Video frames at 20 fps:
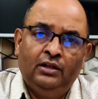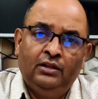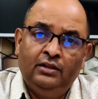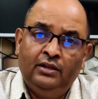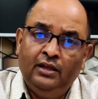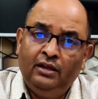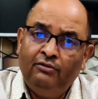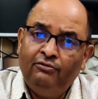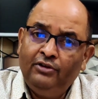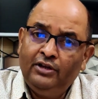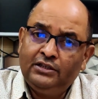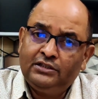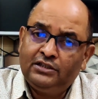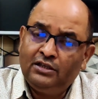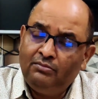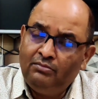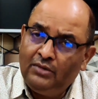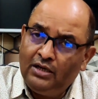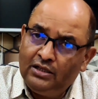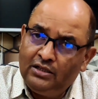There were
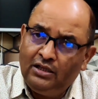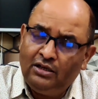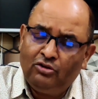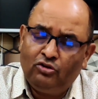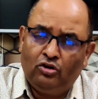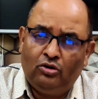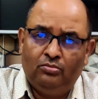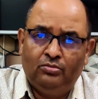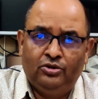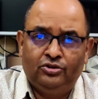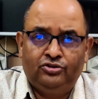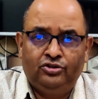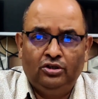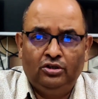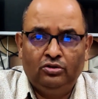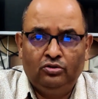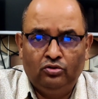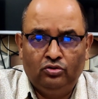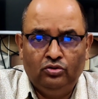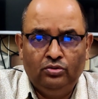some other
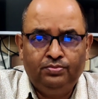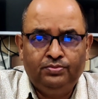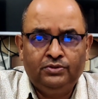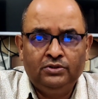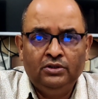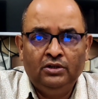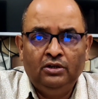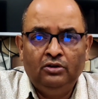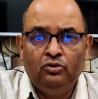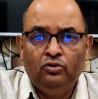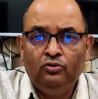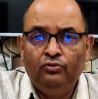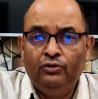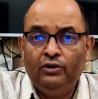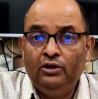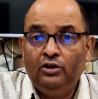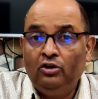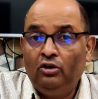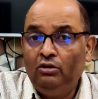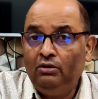commercial groups who
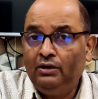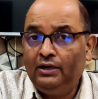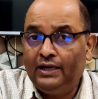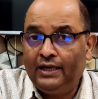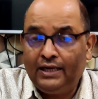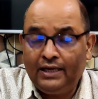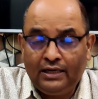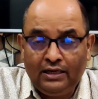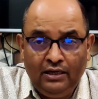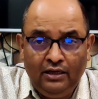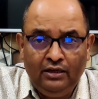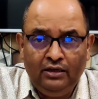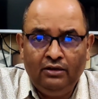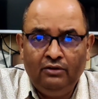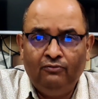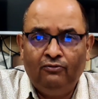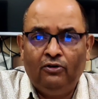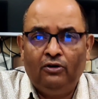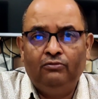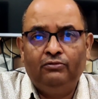were not directly
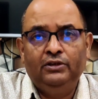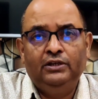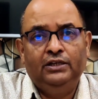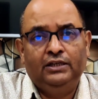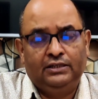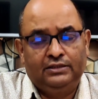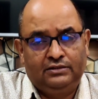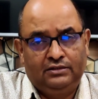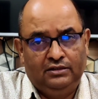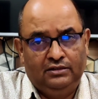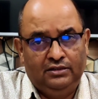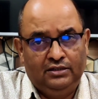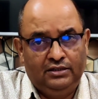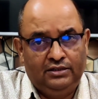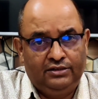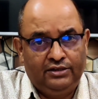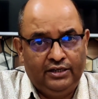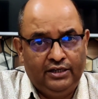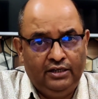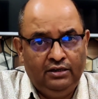involved in external
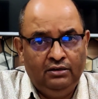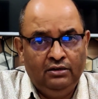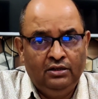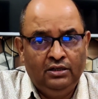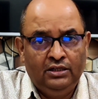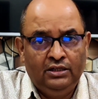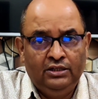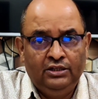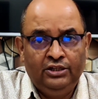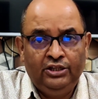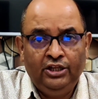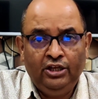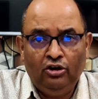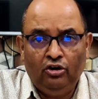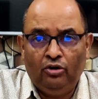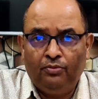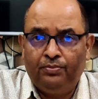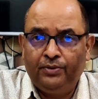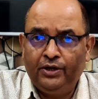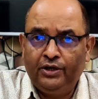trade. They
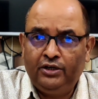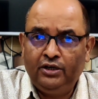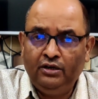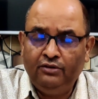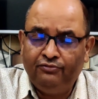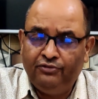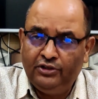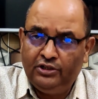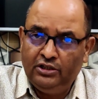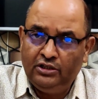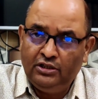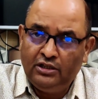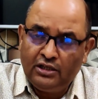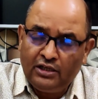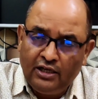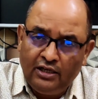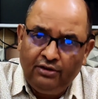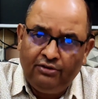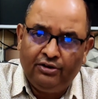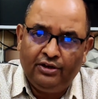operated within the
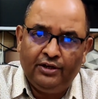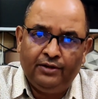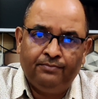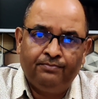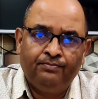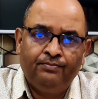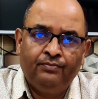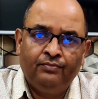country.